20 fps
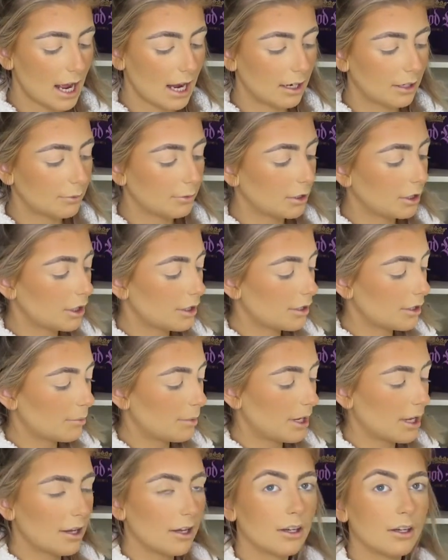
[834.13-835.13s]
and I'm going to use a
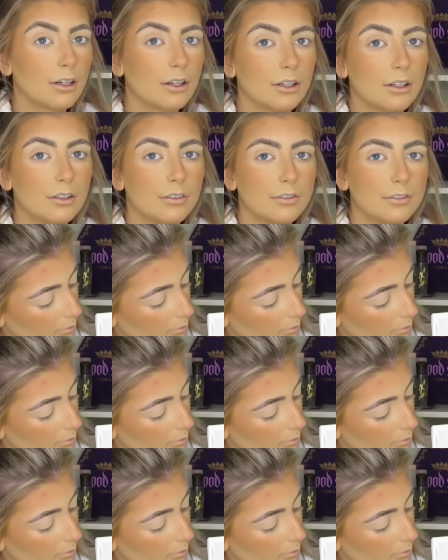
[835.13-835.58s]
bit of